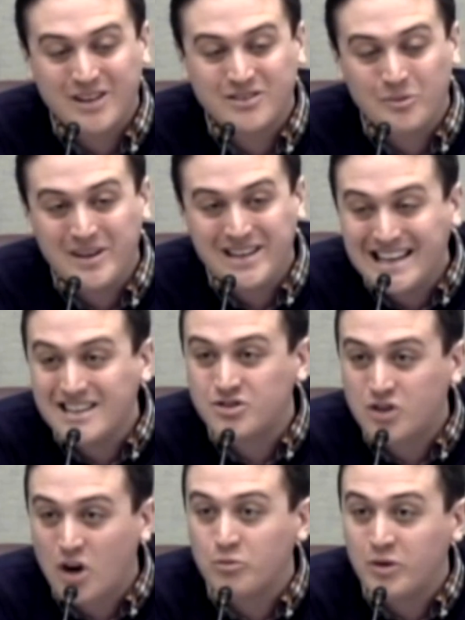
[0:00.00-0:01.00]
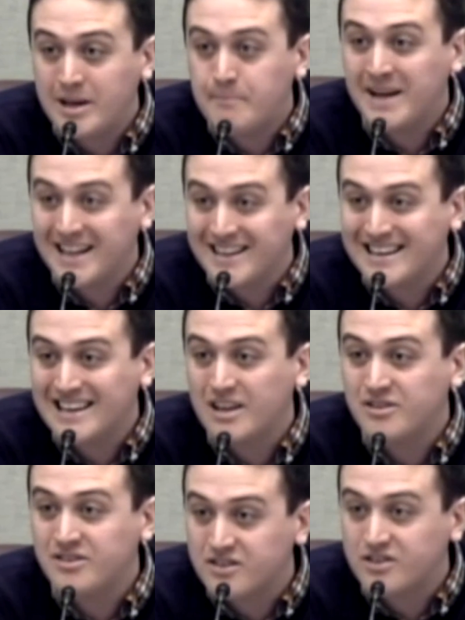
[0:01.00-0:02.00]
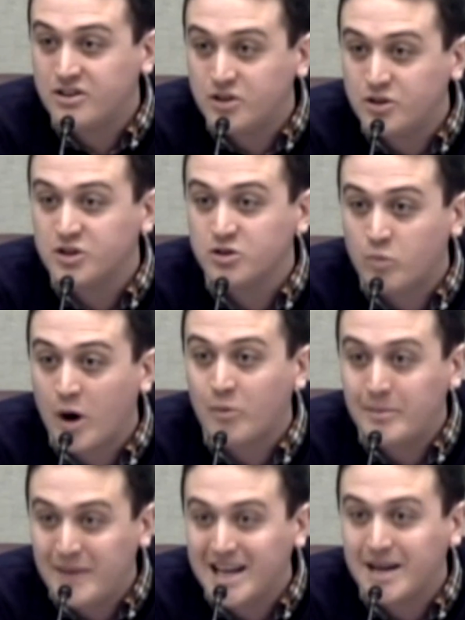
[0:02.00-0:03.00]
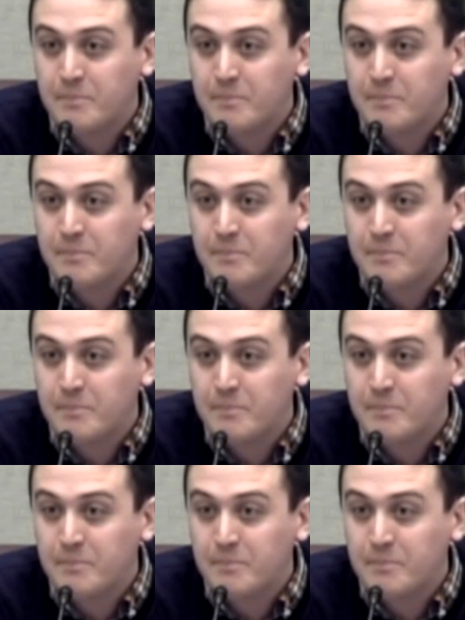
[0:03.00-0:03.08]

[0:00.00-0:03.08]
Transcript: And so we need to start rebuilding those institutions where we meet in